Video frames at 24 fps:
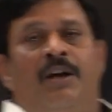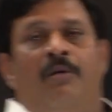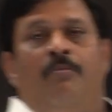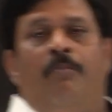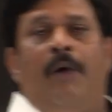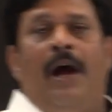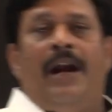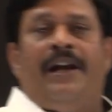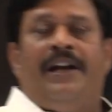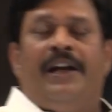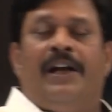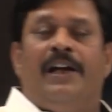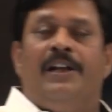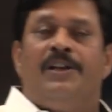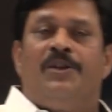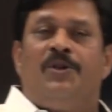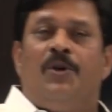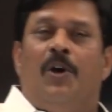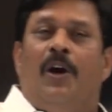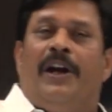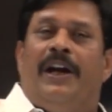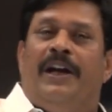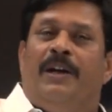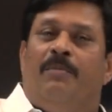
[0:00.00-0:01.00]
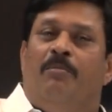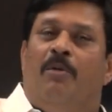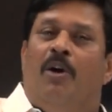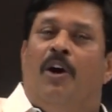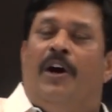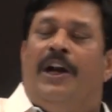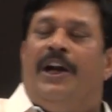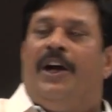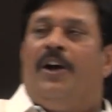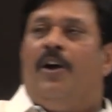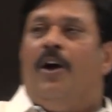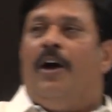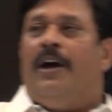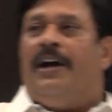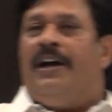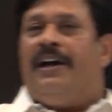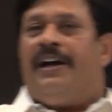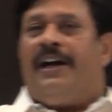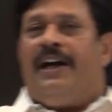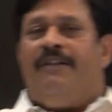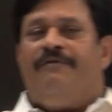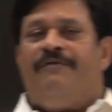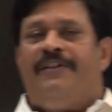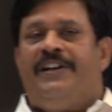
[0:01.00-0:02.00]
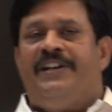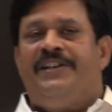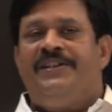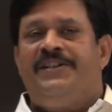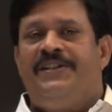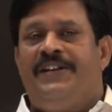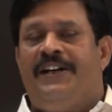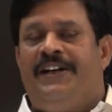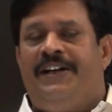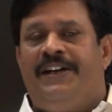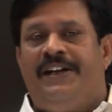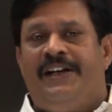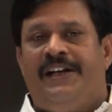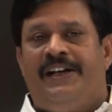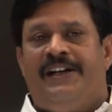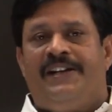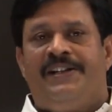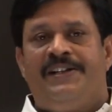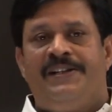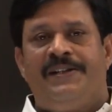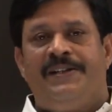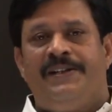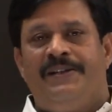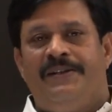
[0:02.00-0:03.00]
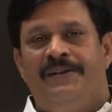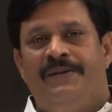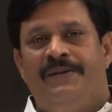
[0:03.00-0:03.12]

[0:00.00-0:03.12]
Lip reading: particles are at body corner and face centers.